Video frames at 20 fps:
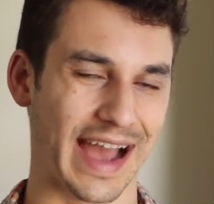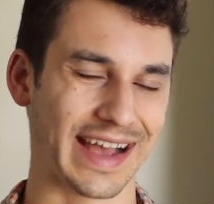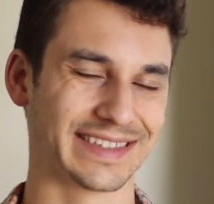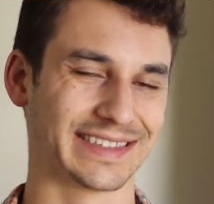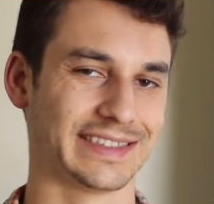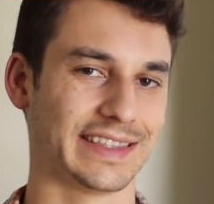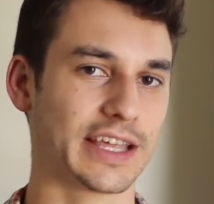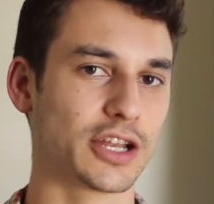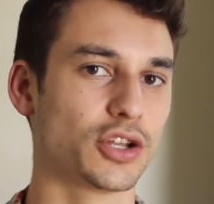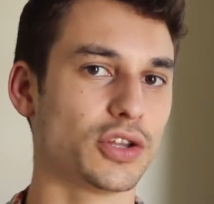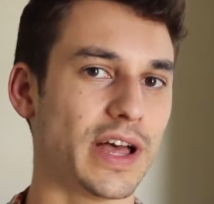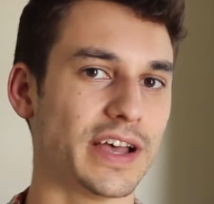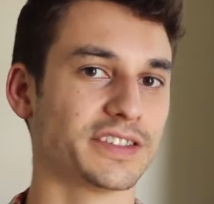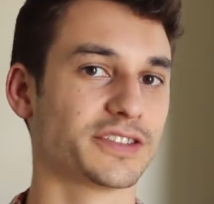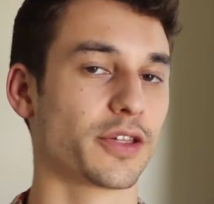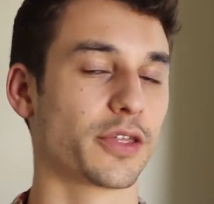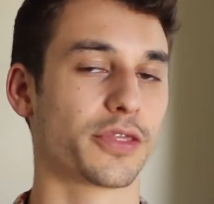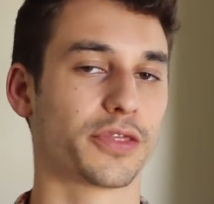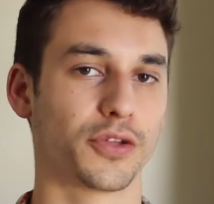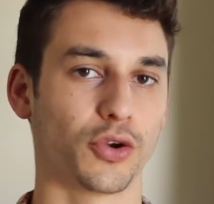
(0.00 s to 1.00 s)
as little
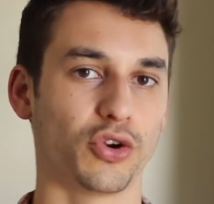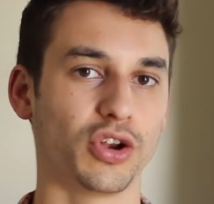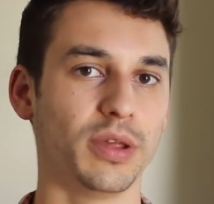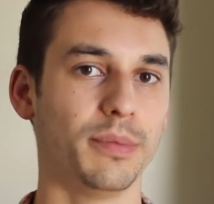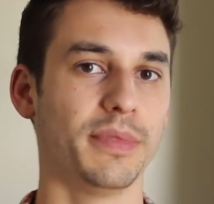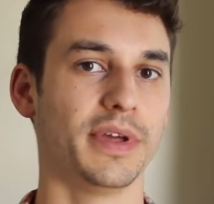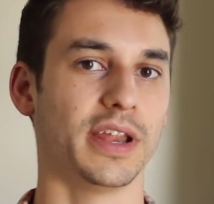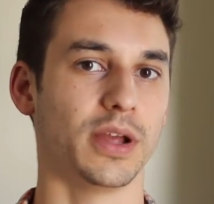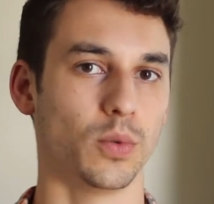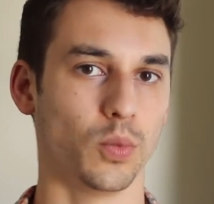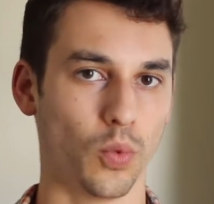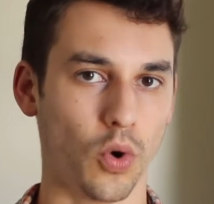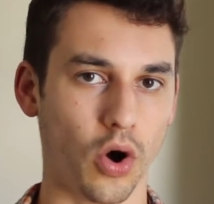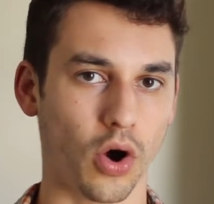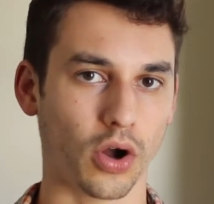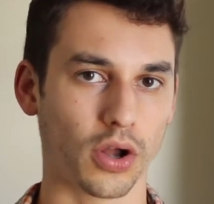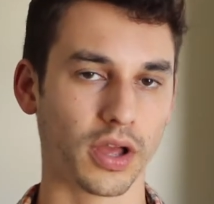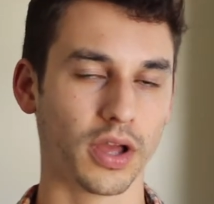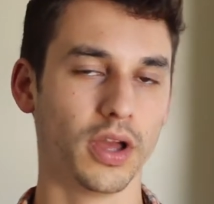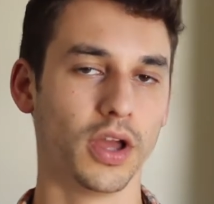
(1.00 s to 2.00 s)
as a 30-minute
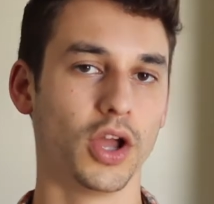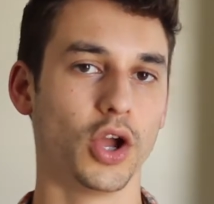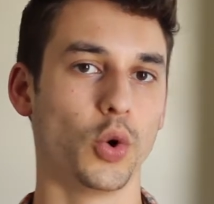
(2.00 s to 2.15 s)
walk,